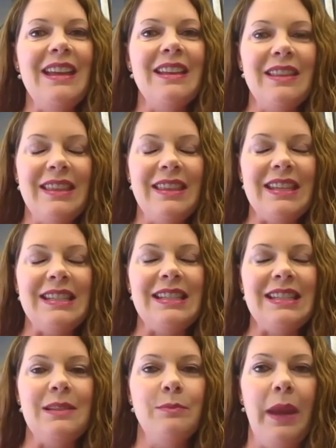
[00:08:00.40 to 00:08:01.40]

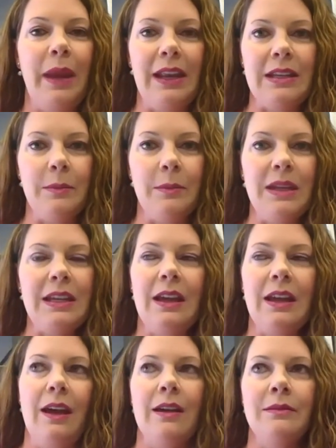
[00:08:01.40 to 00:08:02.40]
this pandemic,
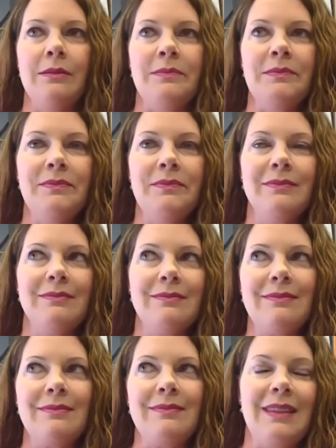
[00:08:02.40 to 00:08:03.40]

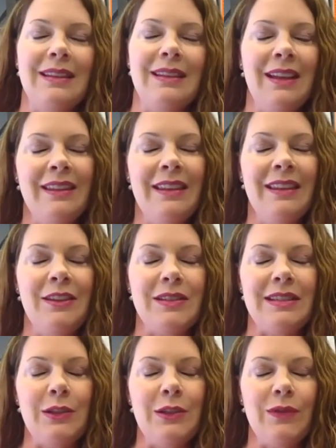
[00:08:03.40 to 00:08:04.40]
not that there's
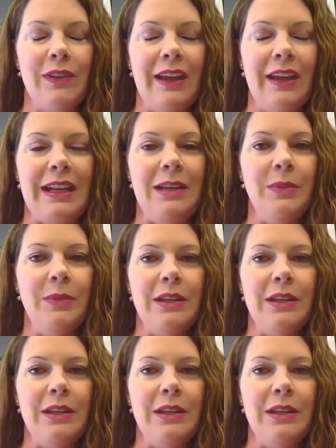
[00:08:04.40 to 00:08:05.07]
a silver lining,